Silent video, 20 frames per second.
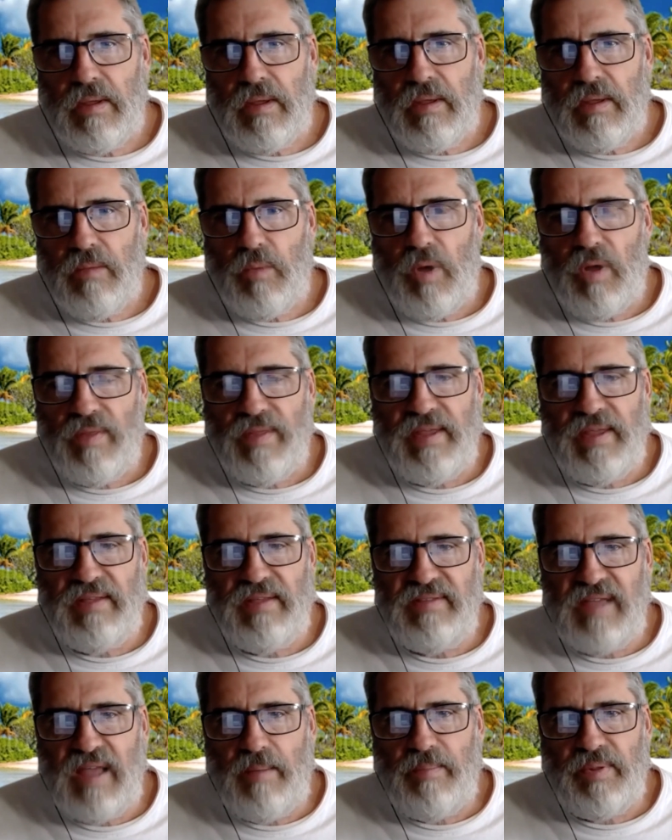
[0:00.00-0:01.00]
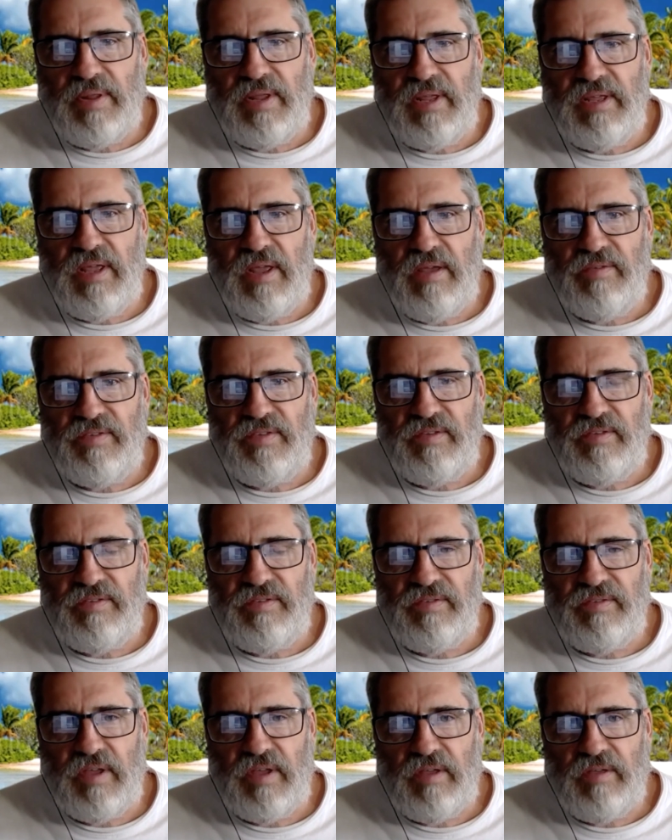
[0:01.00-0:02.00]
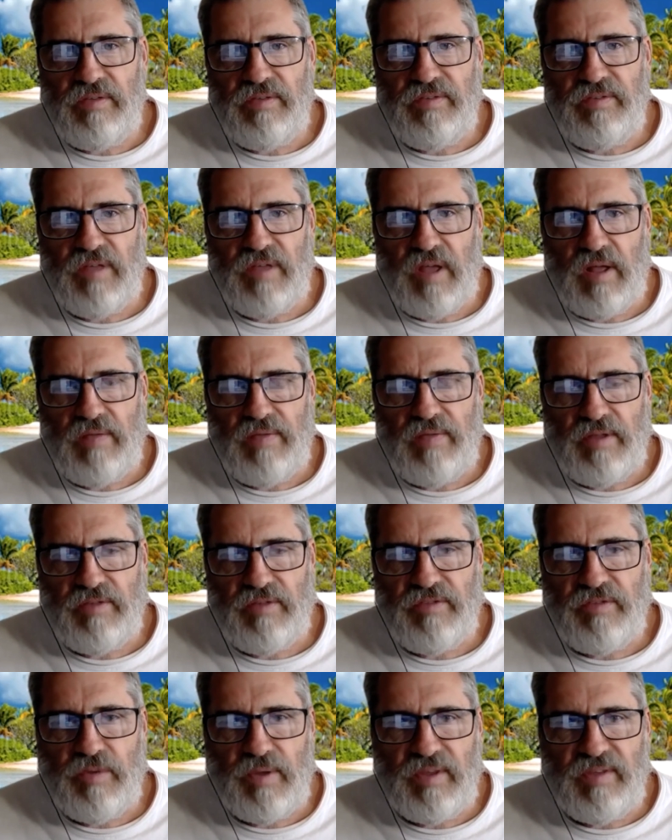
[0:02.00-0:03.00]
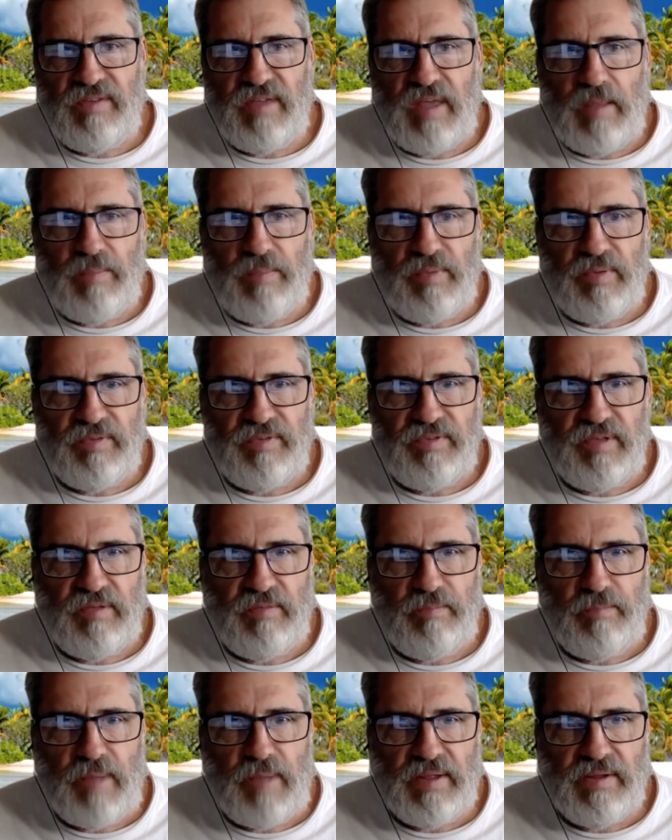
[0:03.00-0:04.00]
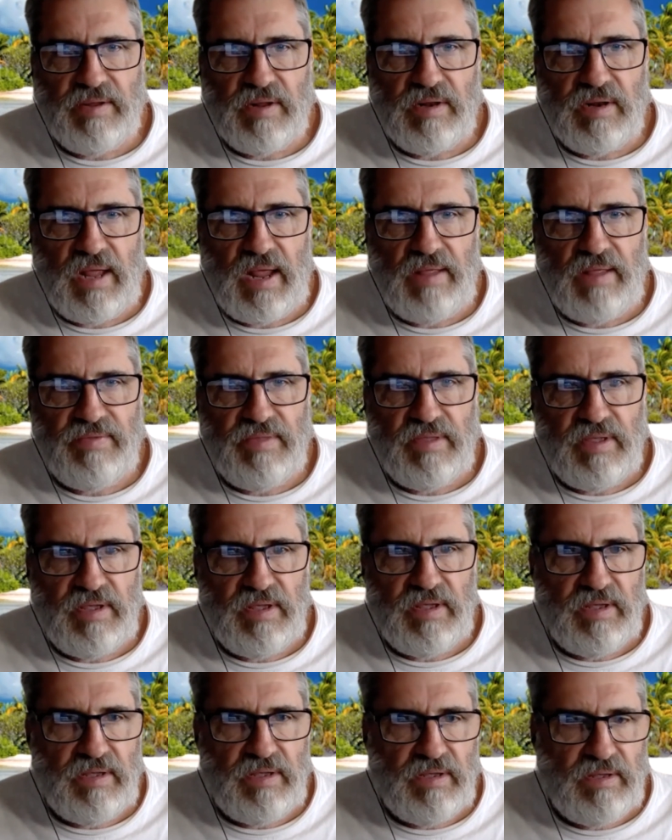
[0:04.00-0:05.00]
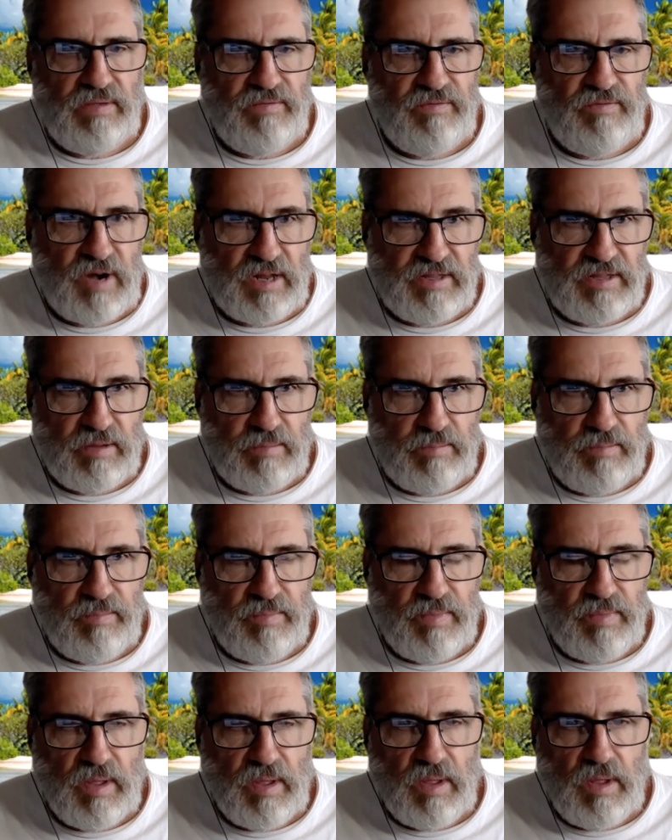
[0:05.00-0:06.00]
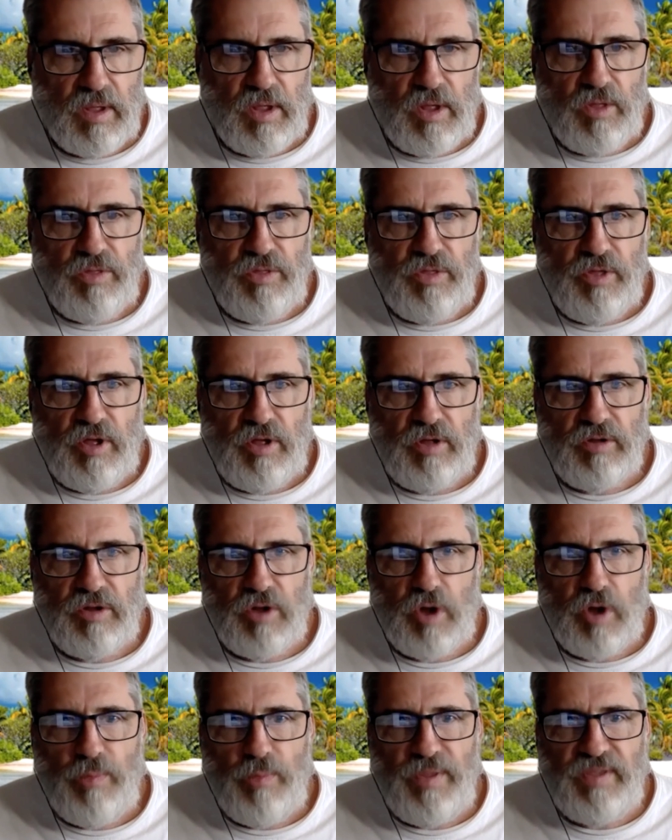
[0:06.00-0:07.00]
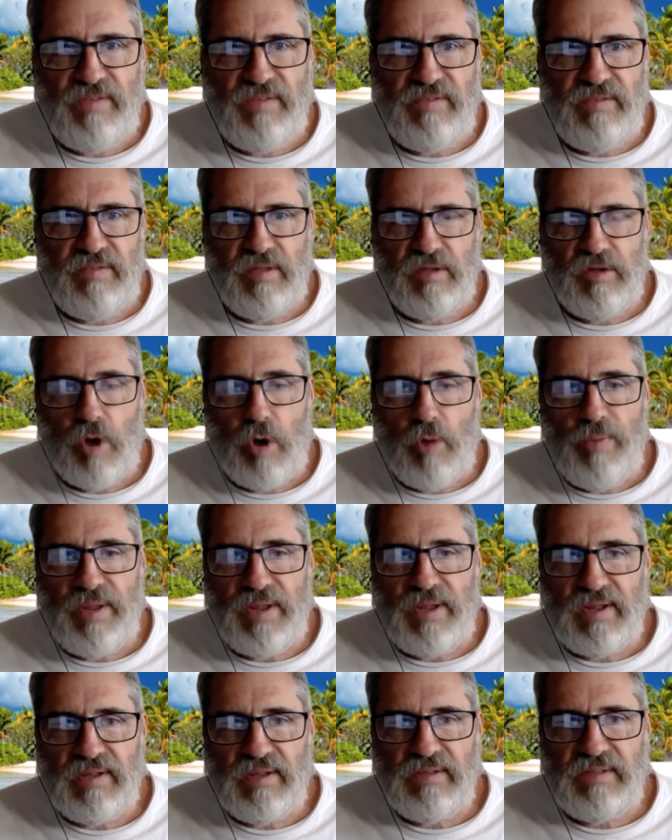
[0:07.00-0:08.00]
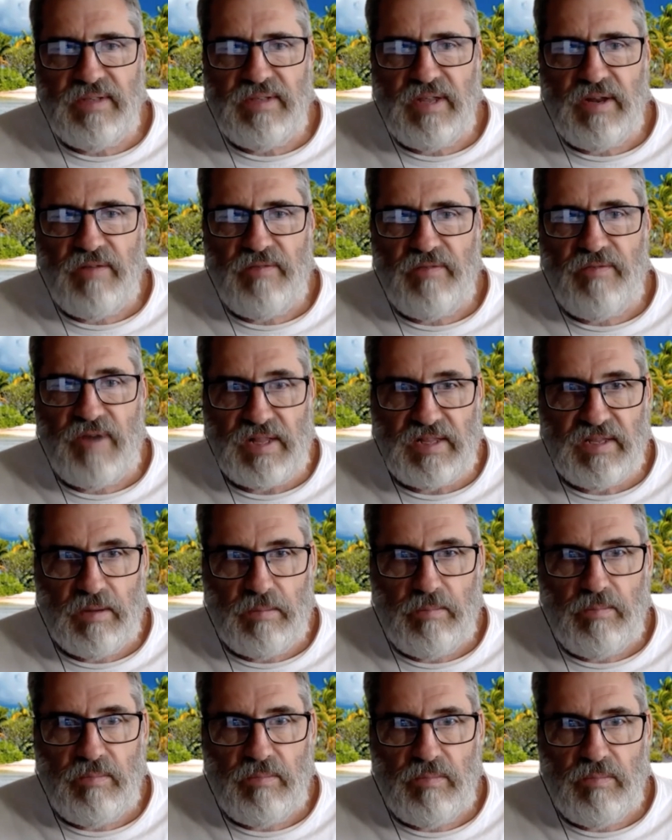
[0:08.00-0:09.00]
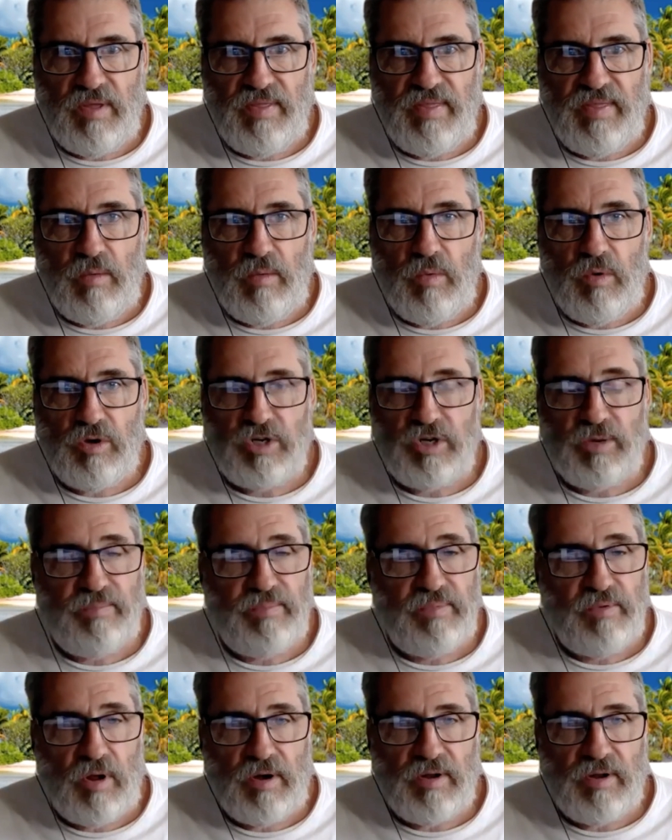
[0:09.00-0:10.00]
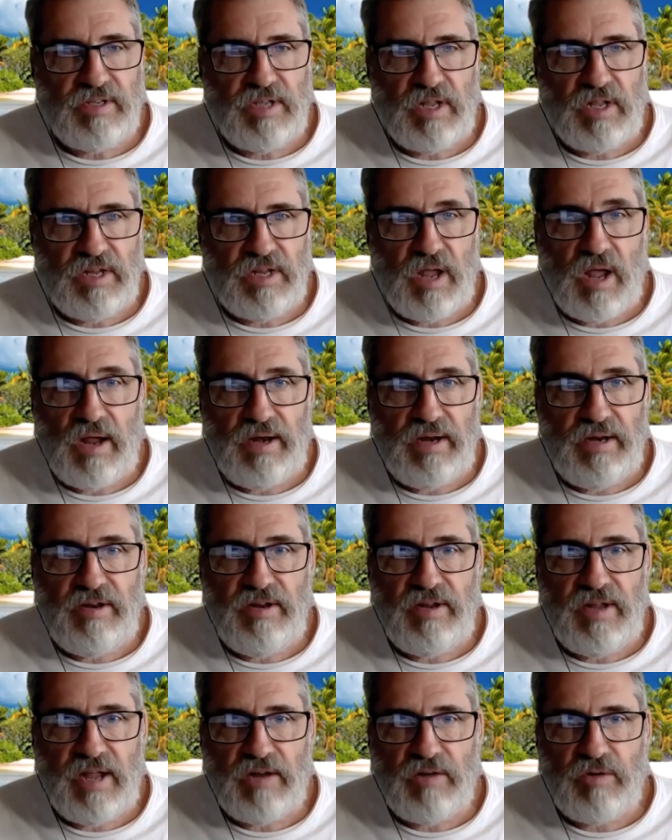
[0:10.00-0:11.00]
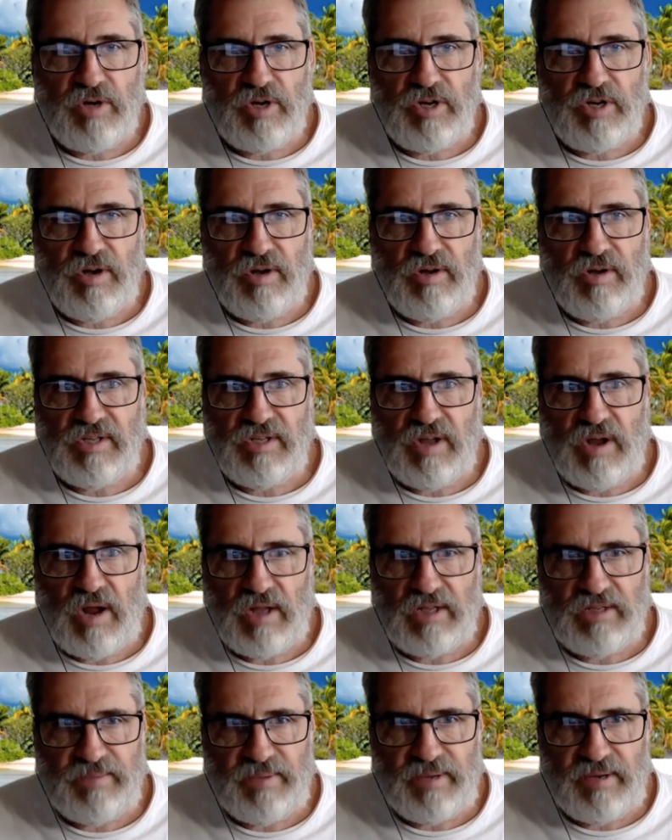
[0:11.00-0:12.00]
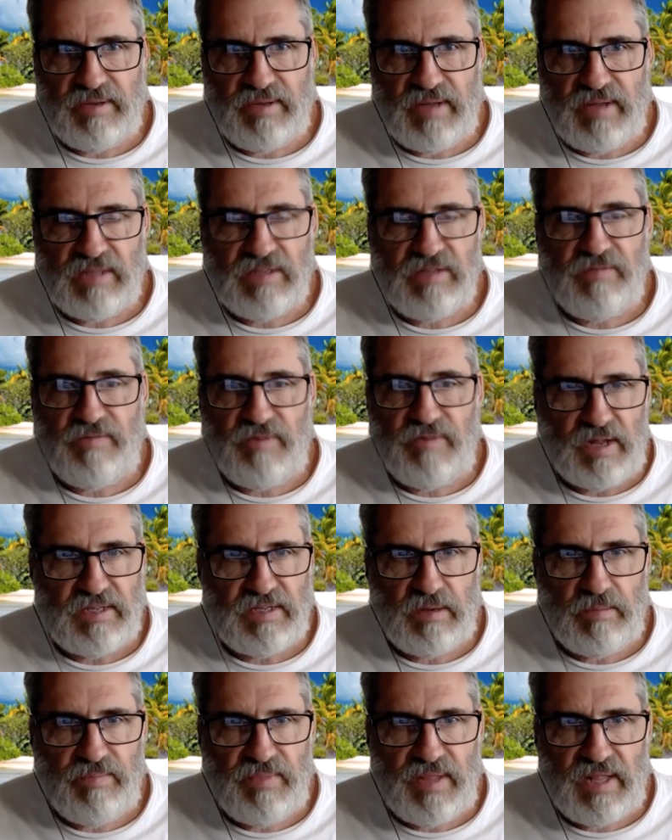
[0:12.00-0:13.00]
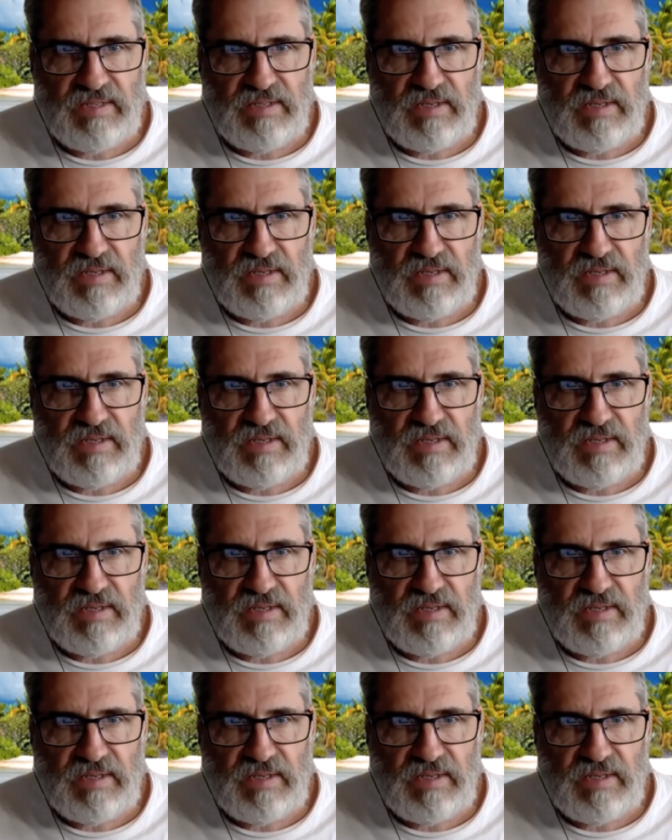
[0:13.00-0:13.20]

Well, the example he gives is there's two examples: the Madhul and the Vratam. The Gopikas did a Vratam where they worship Goddess Katyayani to get Krishna as their husband. That's a Vratam. That's